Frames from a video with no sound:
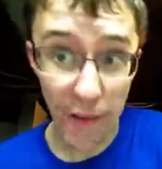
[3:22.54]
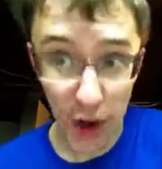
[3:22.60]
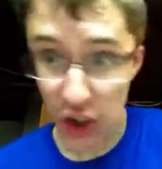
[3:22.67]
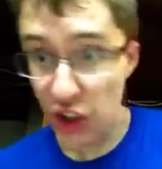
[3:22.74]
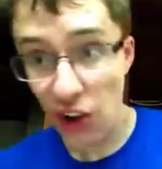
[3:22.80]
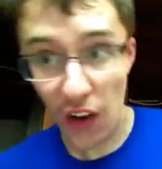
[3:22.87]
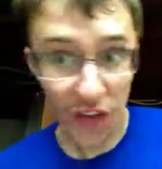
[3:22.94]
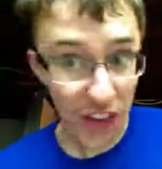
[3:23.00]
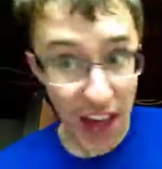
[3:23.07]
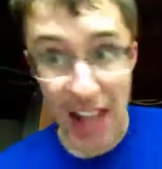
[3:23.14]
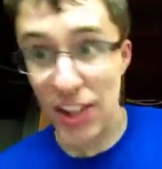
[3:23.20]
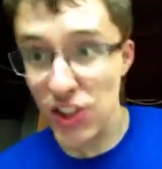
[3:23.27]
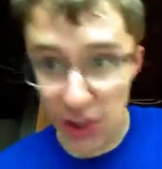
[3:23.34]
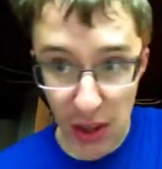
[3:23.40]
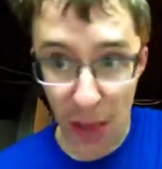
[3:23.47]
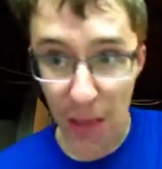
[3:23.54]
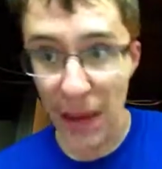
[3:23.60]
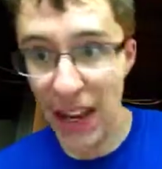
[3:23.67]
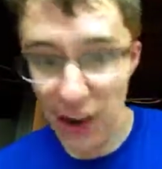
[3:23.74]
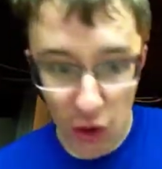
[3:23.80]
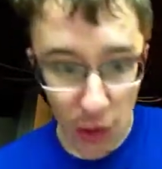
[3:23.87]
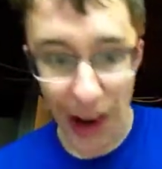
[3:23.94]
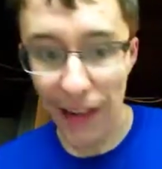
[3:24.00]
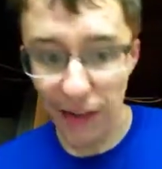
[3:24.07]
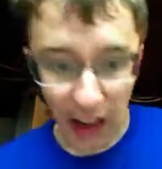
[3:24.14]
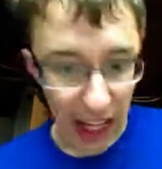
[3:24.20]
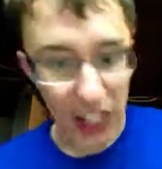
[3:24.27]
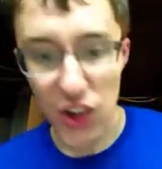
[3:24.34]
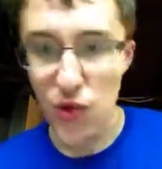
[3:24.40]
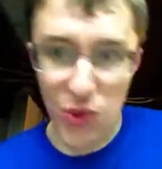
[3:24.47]
First off, that's the big red
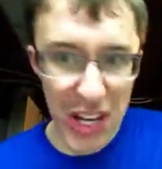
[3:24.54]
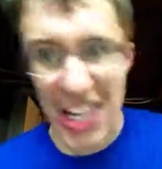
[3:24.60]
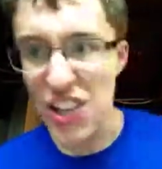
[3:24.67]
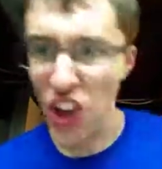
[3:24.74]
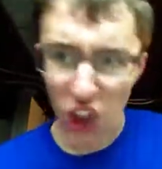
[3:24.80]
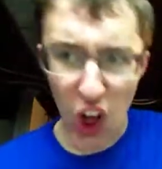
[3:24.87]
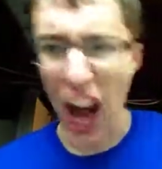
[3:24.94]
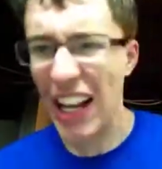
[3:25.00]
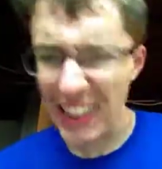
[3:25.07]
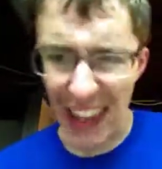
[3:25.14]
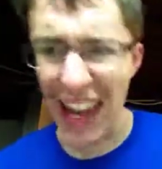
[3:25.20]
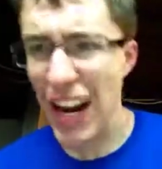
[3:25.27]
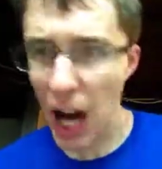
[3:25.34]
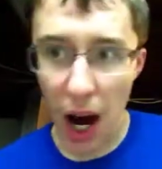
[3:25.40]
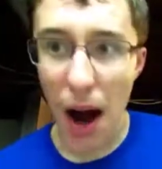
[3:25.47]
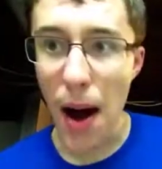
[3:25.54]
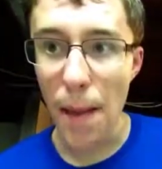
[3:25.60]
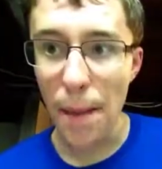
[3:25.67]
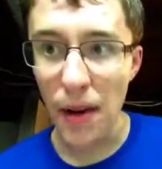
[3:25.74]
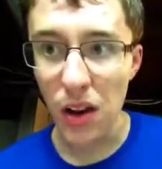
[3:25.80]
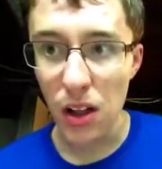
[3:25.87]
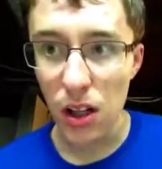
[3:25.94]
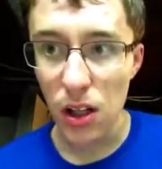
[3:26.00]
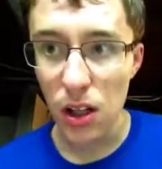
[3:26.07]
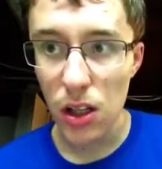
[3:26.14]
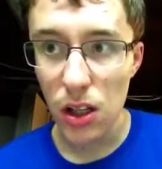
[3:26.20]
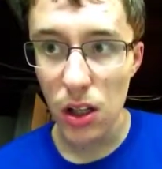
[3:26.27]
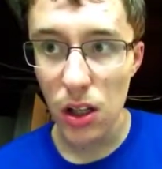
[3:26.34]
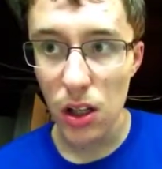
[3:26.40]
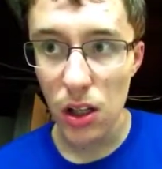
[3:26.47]
flag. You need to lock that up.
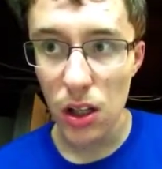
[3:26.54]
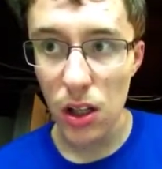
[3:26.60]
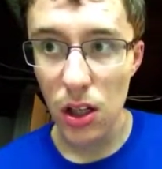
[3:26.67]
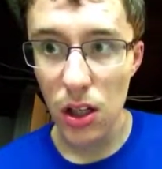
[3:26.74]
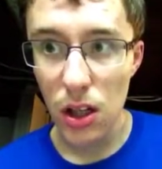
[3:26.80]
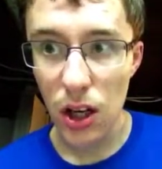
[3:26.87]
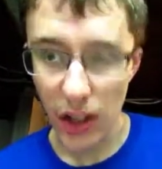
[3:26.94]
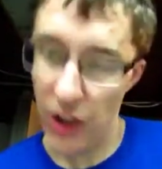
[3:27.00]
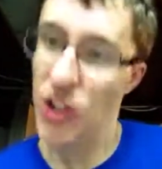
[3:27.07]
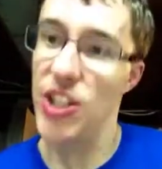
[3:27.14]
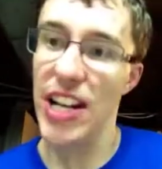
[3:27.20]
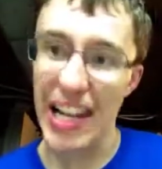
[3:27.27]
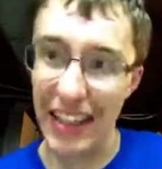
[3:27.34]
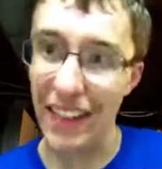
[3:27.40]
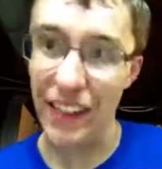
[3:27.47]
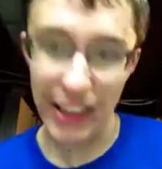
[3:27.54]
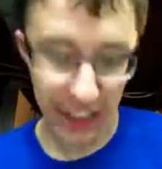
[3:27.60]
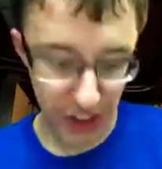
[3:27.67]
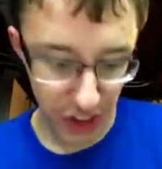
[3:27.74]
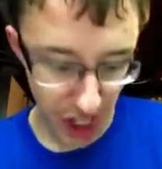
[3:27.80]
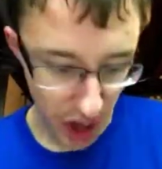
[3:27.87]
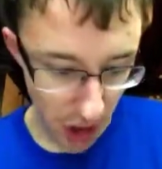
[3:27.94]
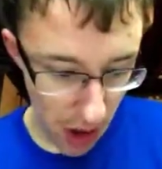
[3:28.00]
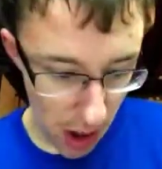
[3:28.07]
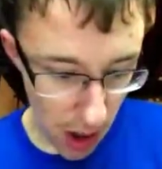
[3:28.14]
Understandably so.